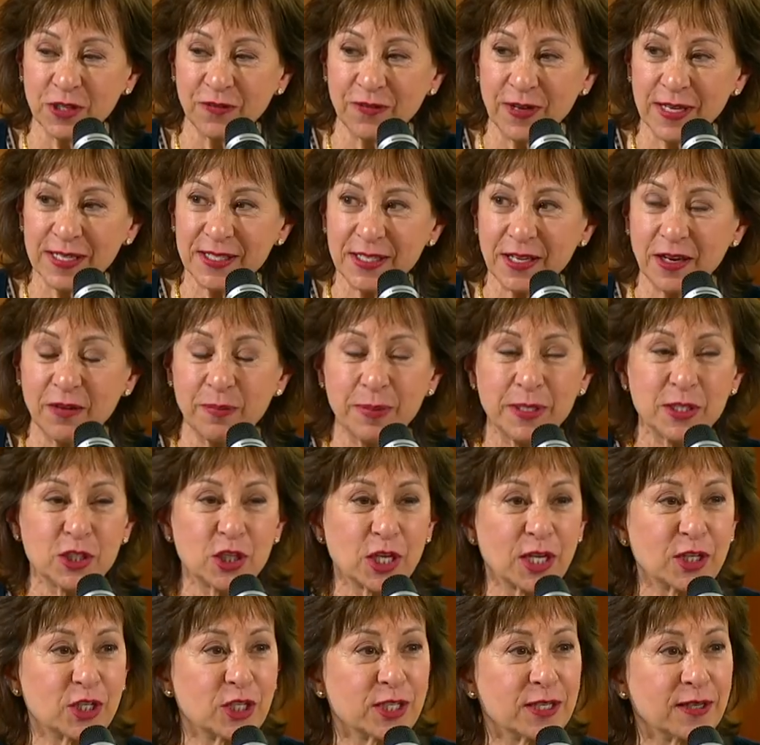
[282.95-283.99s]
of us that have been
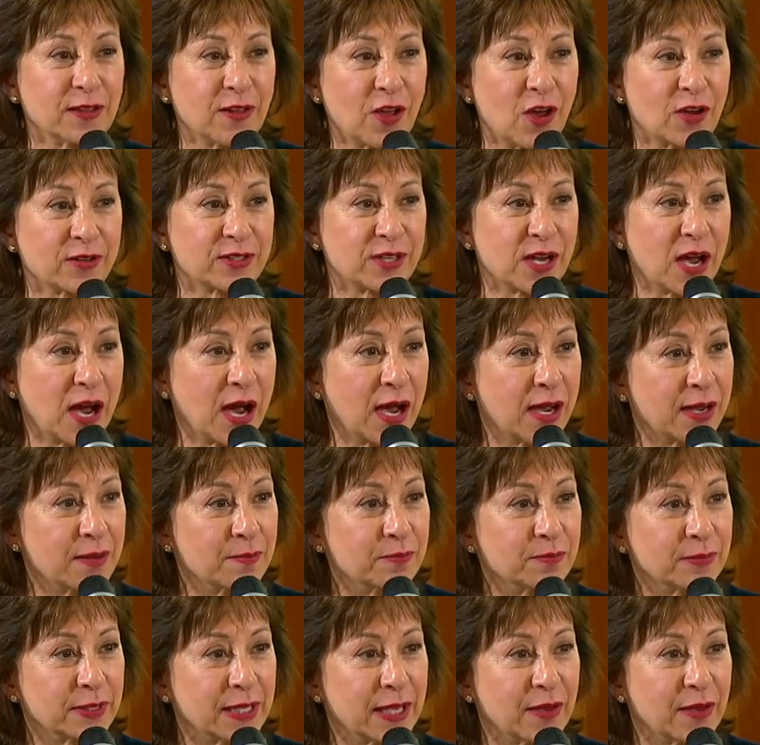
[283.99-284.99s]
judging a long time,